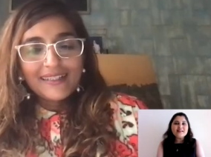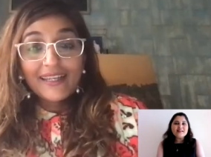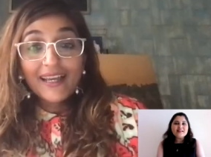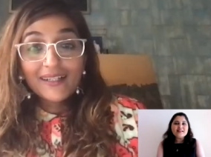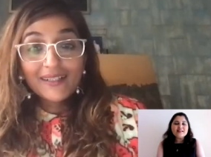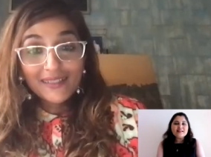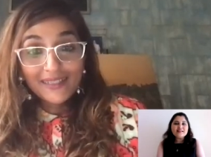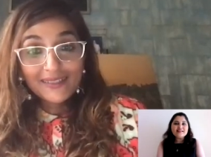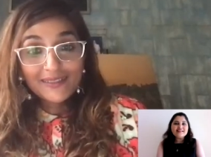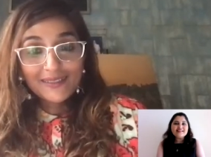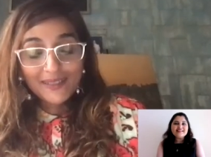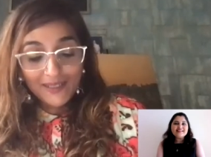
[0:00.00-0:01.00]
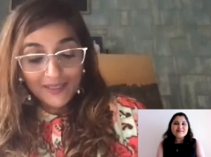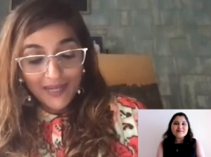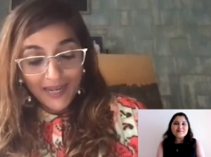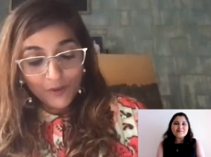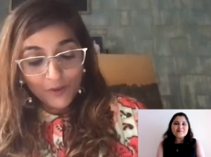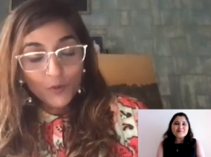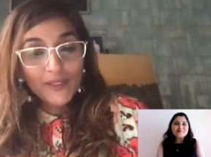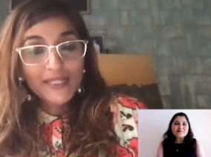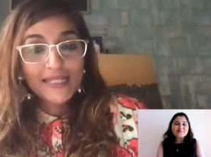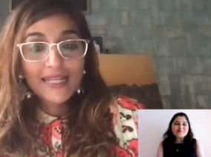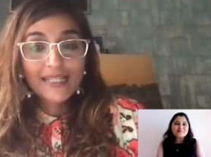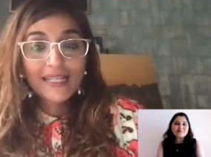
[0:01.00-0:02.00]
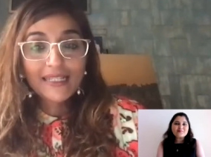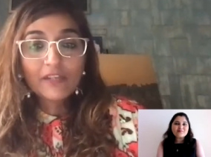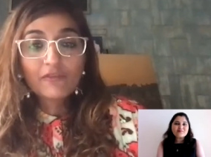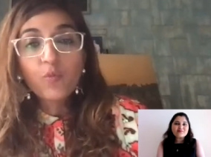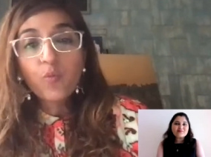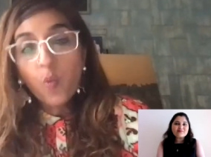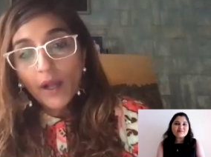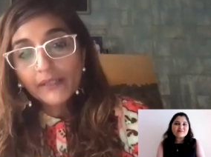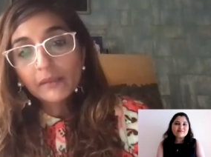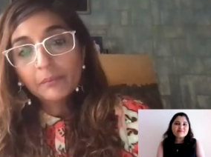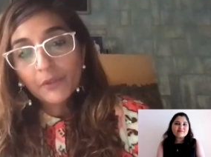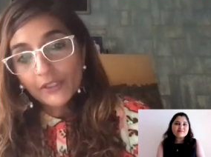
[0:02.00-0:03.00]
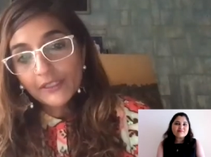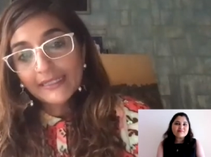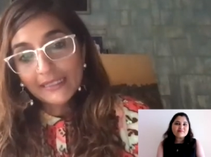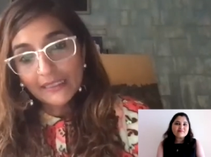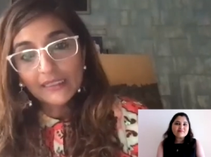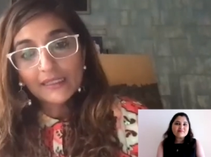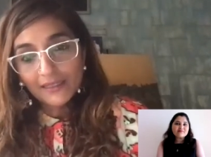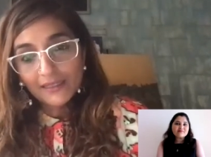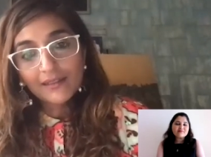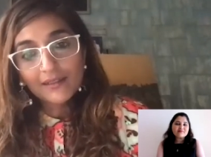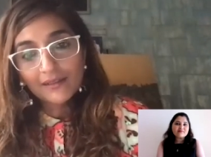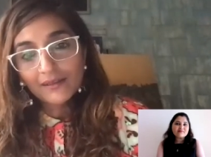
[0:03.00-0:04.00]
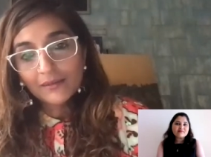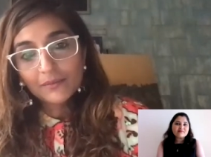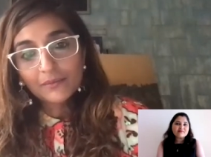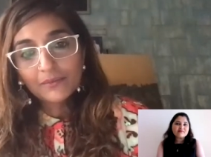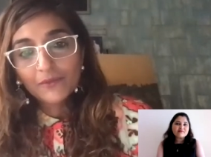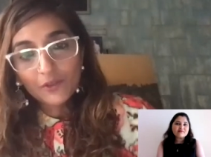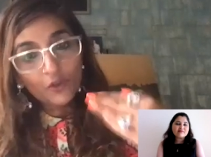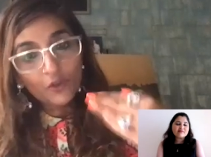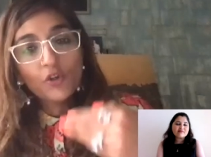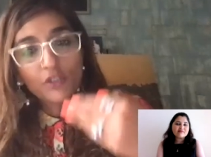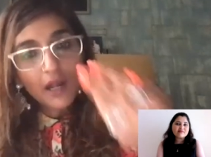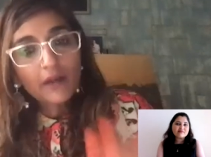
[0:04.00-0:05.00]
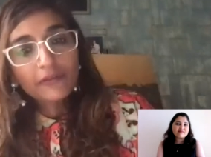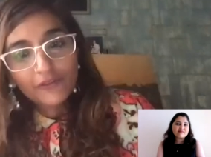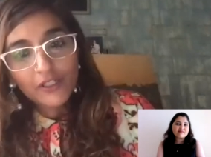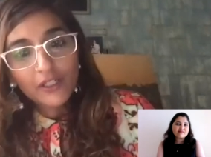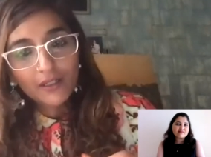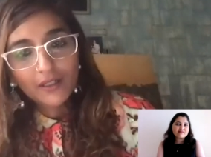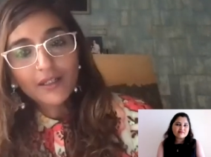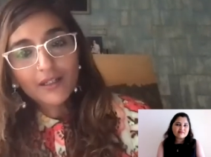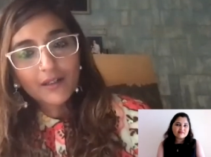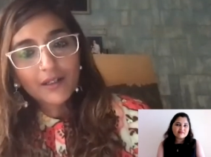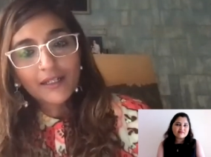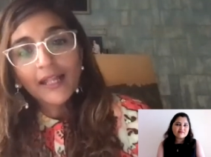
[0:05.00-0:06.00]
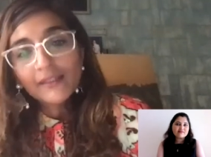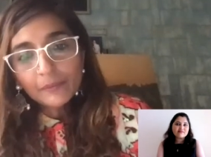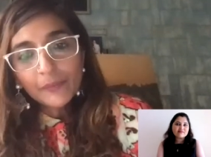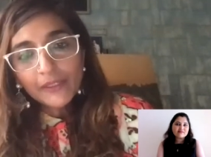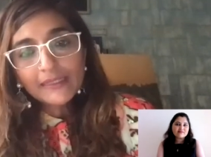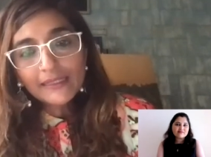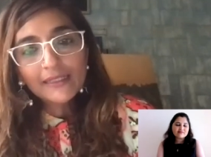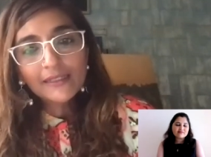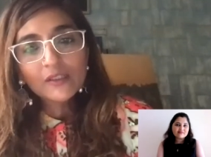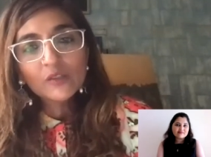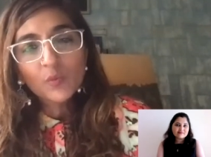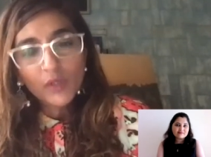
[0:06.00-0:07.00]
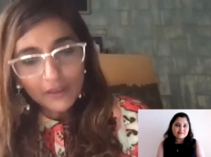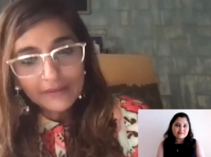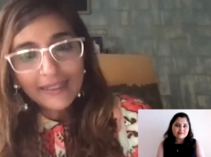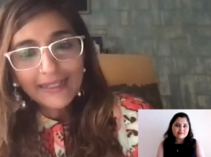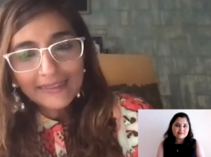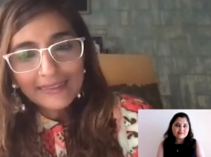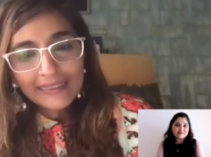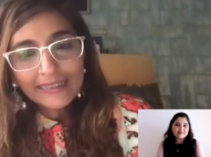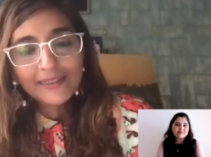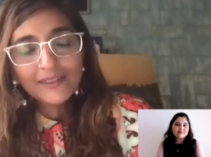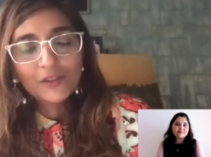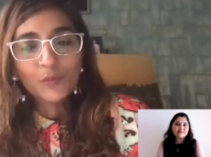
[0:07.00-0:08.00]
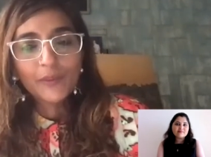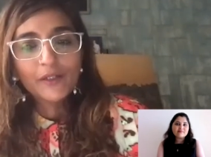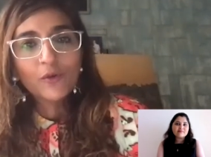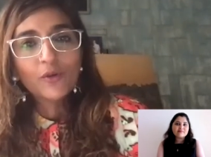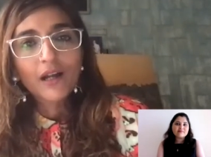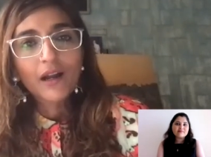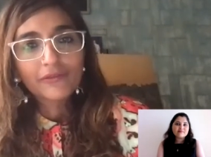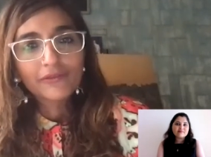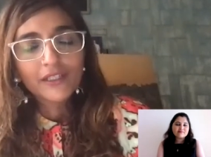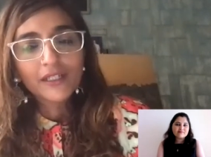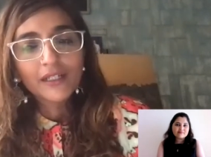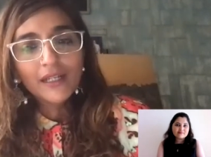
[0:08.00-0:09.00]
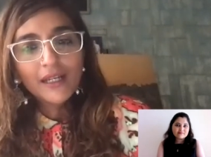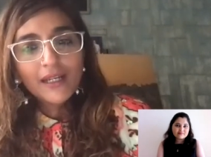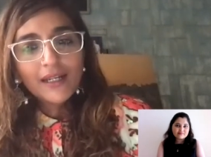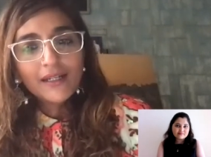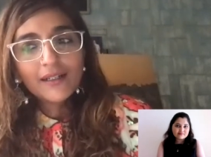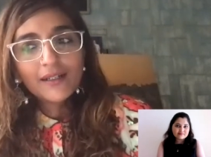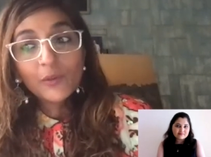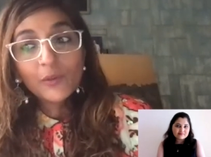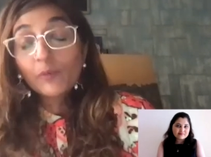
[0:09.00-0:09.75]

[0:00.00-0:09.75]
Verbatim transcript: Yeah, it. Uh, I always say that if one person uh, looked after another person in this world that needed to be looked after uh, we